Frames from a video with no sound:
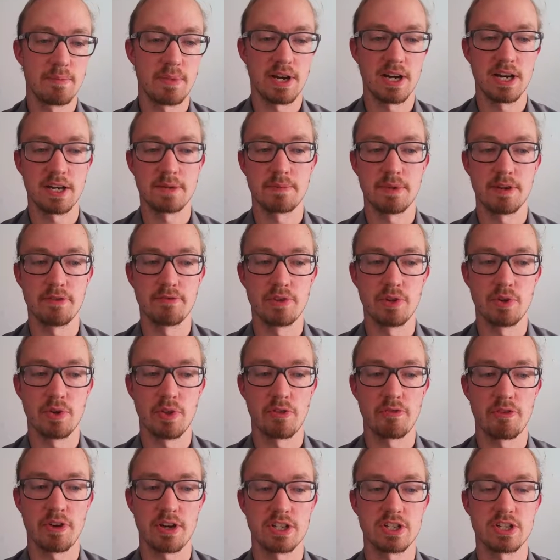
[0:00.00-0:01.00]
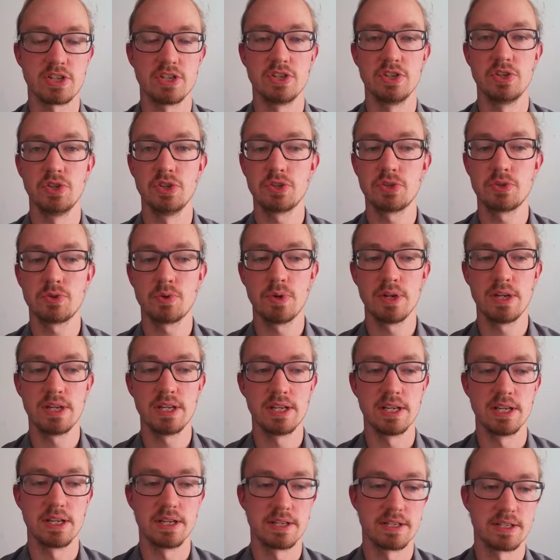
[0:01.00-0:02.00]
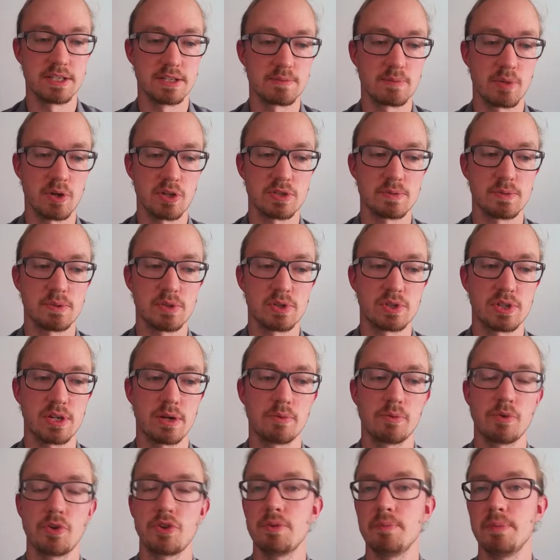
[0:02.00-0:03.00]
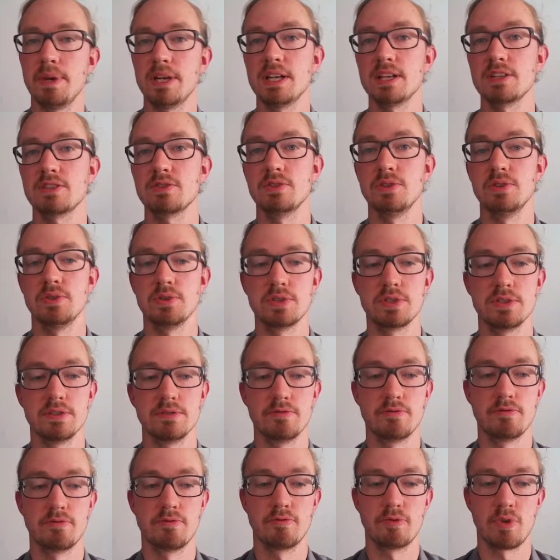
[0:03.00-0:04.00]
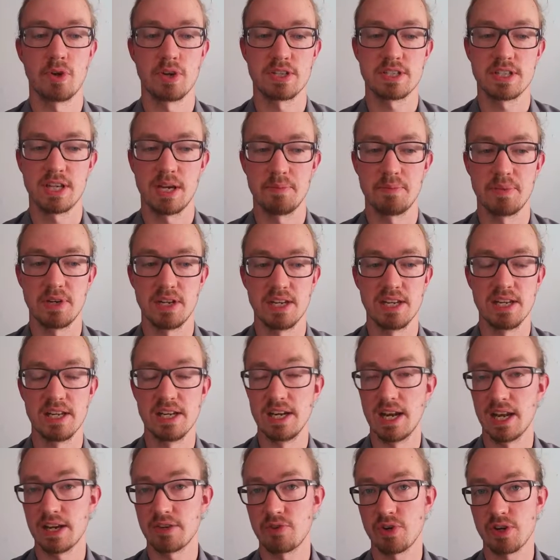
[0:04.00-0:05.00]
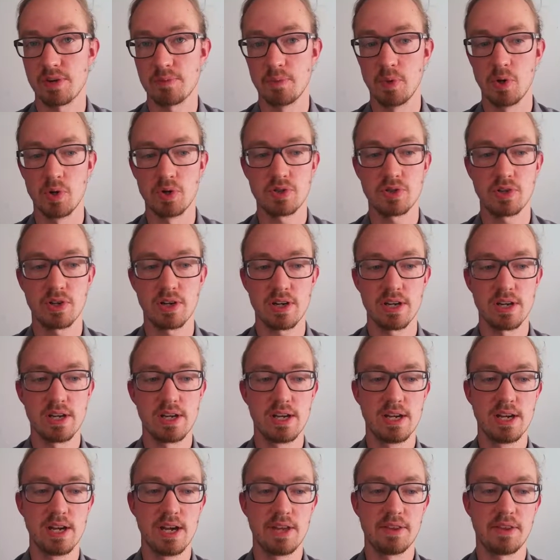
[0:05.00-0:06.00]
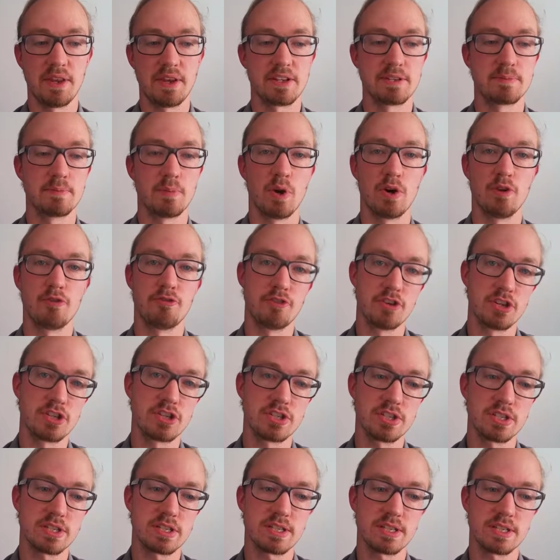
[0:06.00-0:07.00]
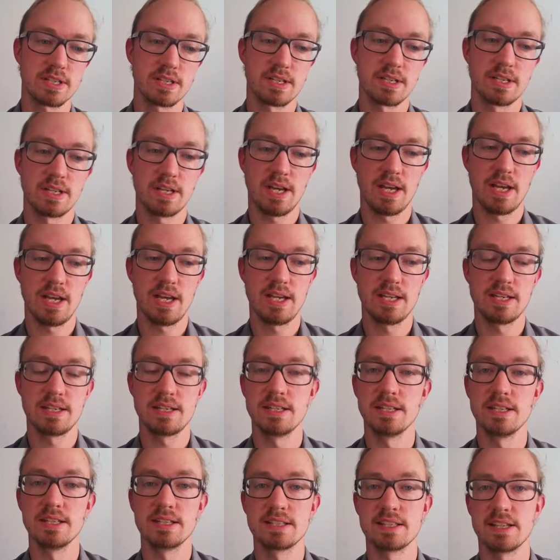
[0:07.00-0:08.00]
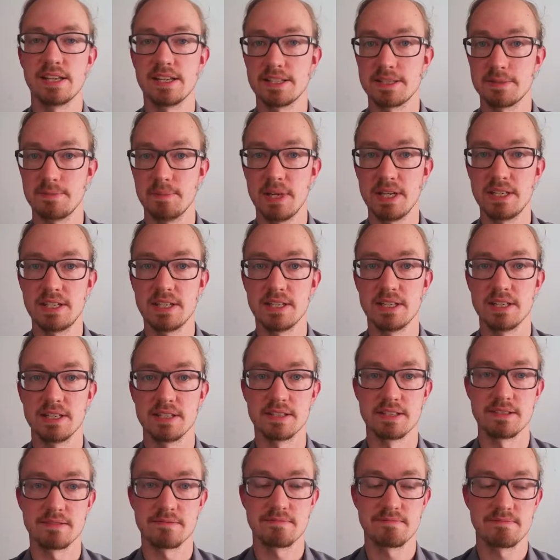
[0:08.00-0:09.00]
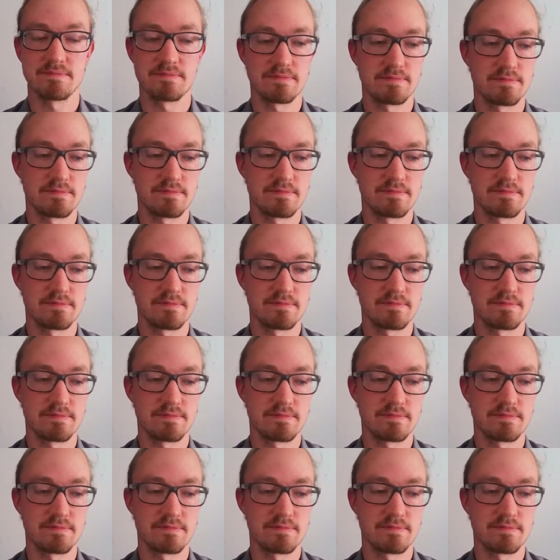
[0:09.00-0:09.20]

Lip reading: But by viewing the function neutrally, it is possible to come with a better solution. For example, an electric motor that is more efficient and needs less maintenance.